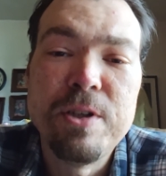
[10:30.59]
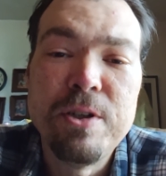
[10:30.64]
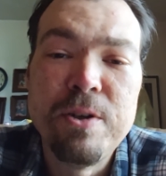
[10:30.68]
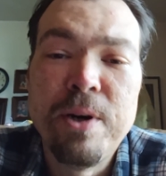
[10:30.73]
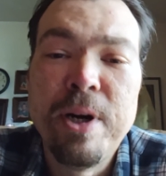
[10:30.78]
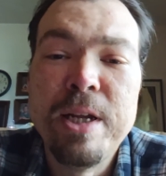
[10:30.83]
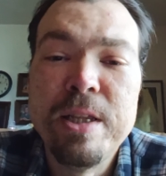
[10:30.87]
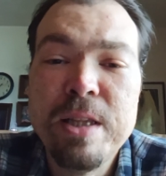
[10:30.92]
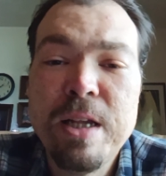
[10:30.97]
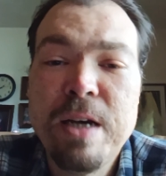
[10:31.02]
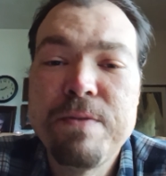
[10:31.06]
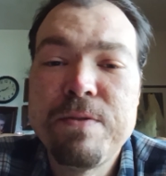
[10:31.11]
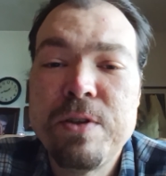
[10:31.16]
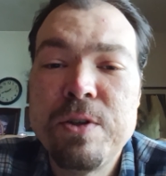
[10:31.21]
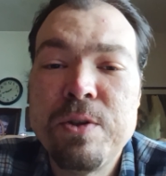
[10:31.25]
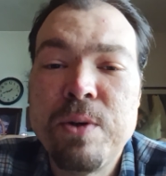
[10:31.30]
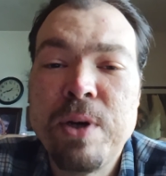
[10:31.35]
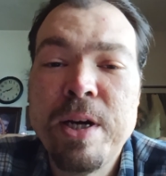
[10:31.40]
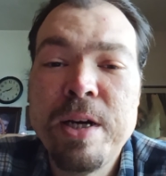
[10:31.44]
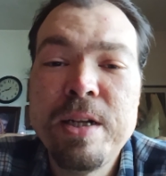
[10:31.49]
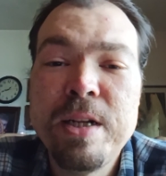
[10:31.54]
and
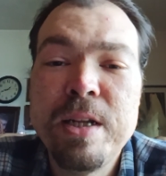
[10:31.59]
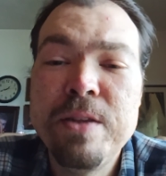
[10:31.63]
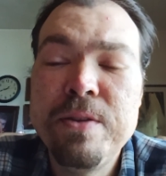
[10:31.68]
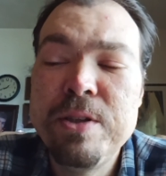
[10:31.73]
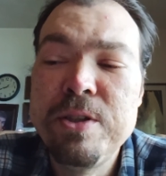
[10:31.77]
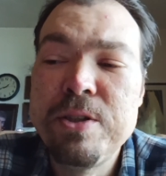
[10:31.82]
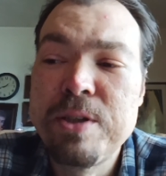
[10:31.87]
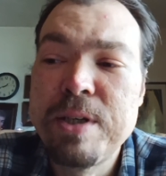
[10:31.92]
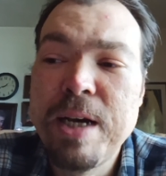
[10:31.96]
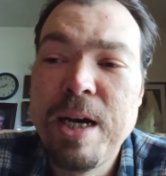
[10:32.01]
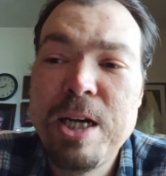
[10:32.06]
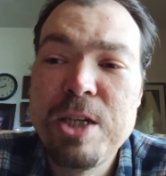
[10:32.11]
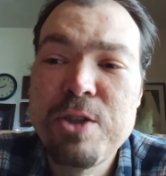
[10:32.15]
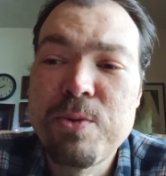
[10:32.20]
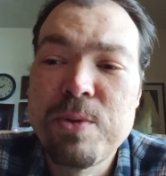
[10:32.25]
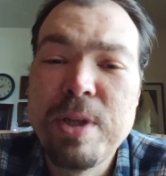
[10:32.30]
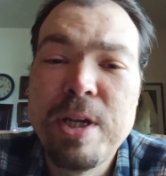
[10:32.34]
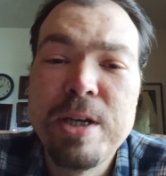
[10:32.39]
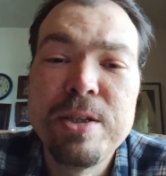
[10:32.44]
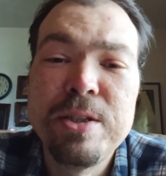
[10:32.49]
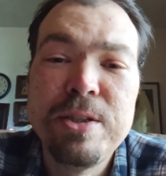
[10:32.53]
right. And these guys
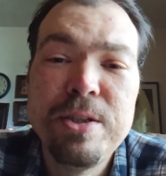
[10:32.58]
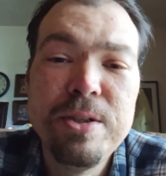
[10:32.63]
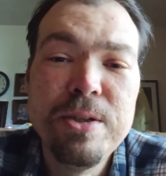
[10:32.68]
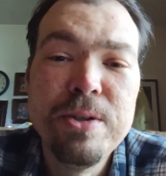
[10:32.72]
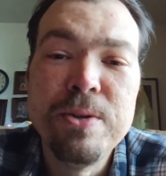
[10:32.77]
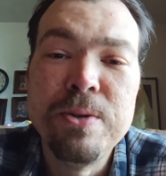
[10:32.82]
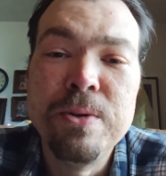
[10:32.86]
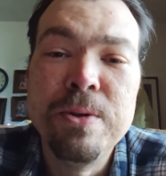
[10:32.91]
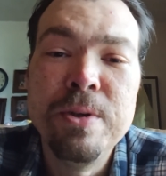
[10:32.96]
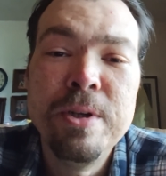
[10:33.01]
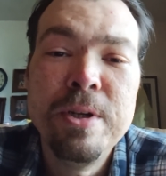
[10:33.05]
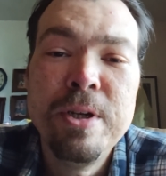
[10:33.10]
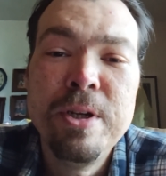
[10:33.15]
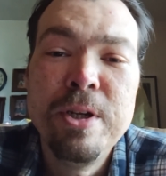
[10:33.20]
were like, dude,